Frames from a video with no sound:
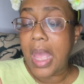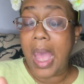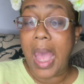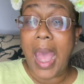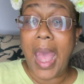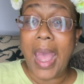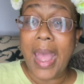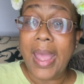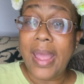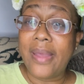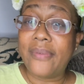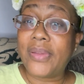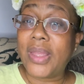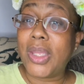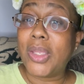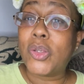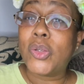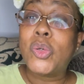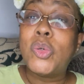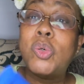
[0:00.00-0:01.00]
I have
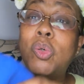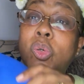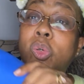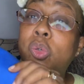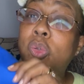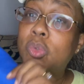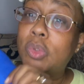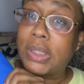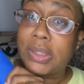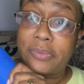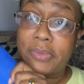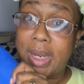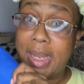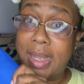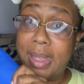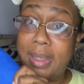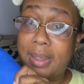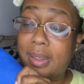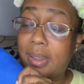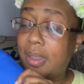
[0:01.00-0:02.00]
a cooling
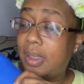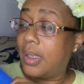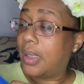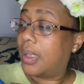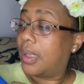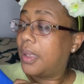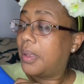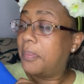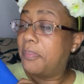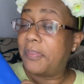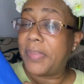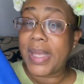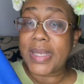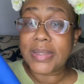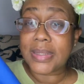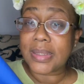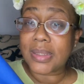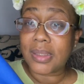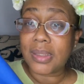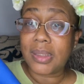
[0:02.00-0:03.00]
rag.
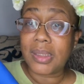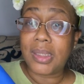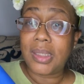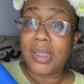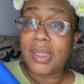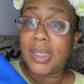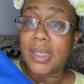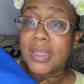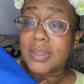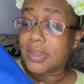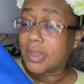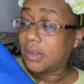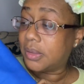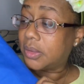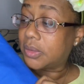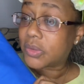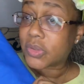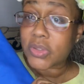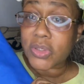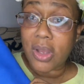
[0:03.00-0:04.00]
Basically, it's a
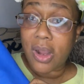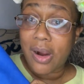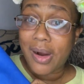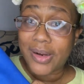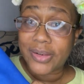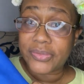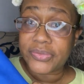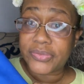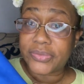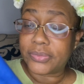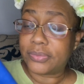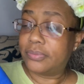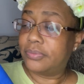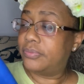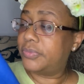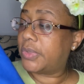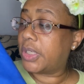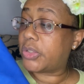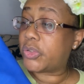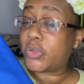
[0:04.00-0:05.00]
little scarf
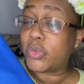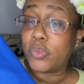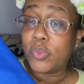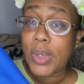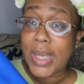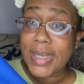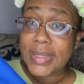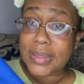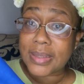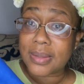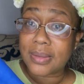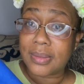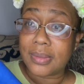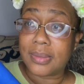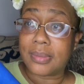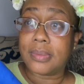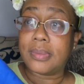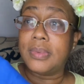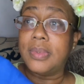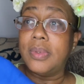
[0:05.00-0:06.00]
that you wet.
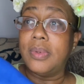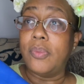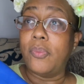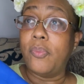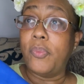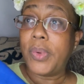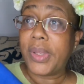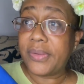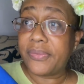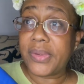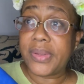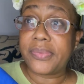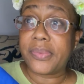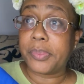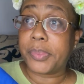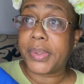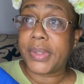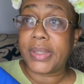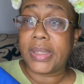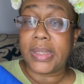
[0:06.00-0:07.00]
We've even
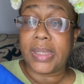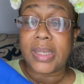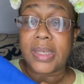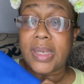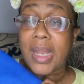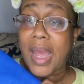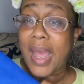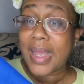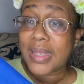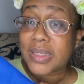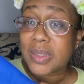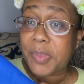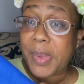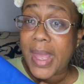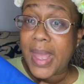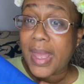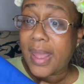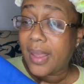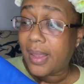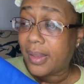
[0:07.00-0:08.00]
put it in an ice
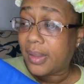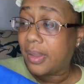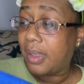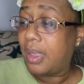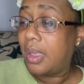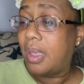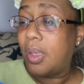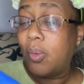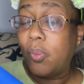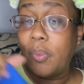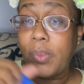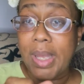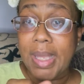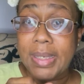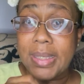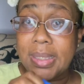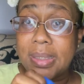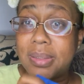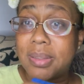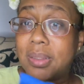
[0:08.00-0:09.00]
bag, wet
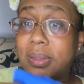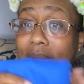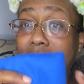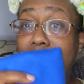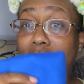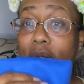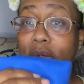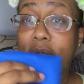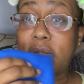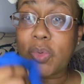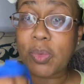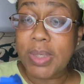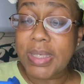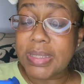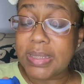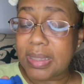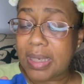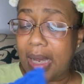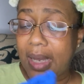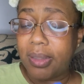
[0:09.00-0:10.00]
it, squeeze
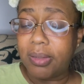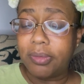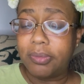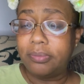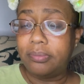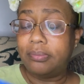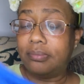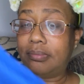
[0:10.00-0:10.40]
it out,